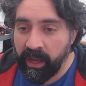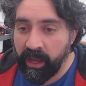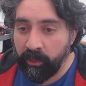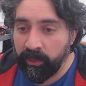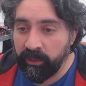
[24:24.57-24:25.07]

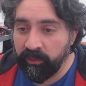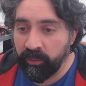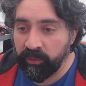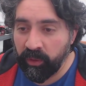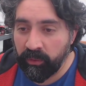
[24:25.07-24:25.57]
We've
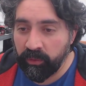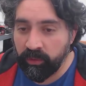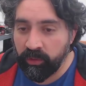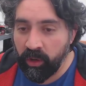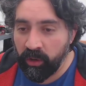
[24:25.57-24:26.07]
also
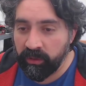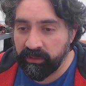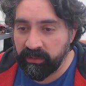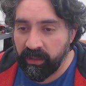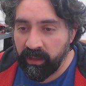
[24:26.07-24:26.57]

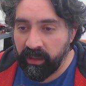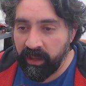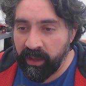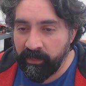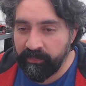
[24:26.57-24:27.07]
got
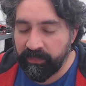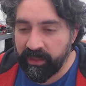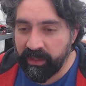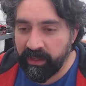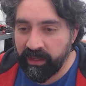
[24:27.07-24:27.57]

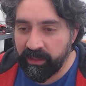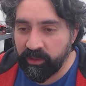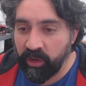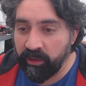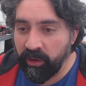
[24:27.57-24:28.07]

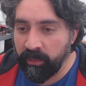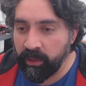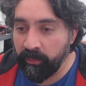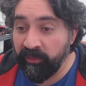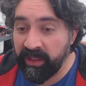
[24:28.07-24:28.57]
try
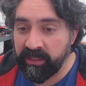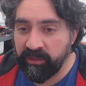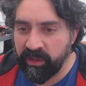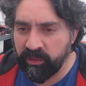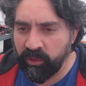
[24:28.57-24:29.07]
Robocop fancy
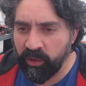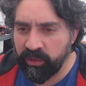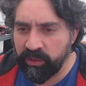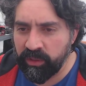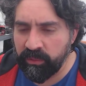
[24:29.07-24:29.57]
dress or
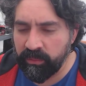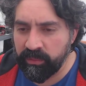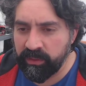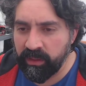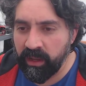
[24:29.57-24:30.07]

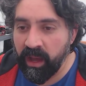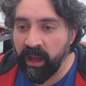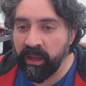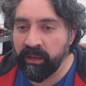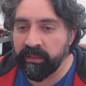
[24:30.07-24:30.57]
costumes.
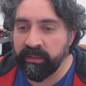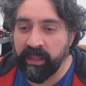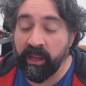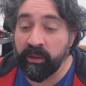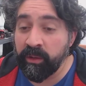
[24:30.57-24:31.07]

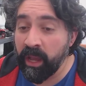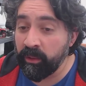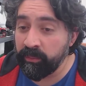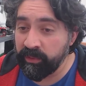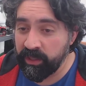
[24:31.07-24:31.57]
That could
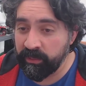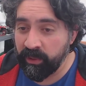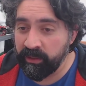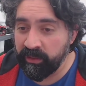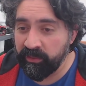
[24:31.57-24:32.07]
help. Treasure
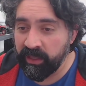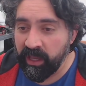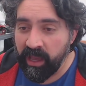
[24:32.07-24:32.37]
Pirate, definitely.